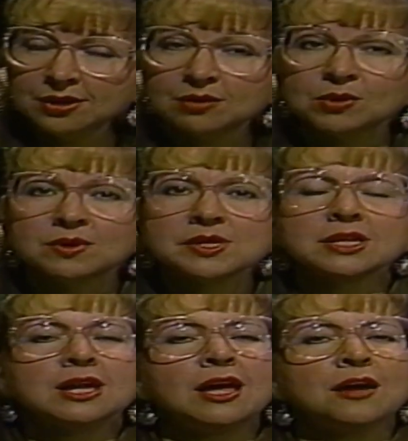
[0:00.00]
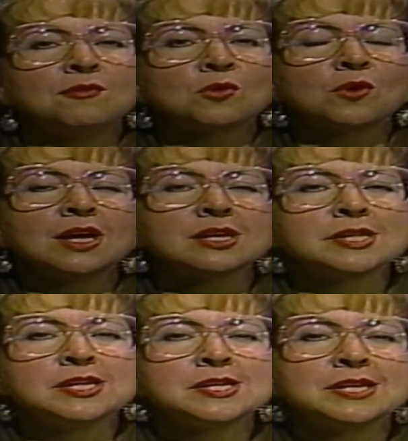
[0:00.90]
that we recently had for
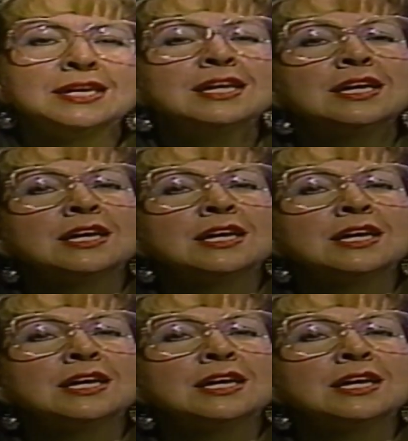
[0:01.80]
ASCC,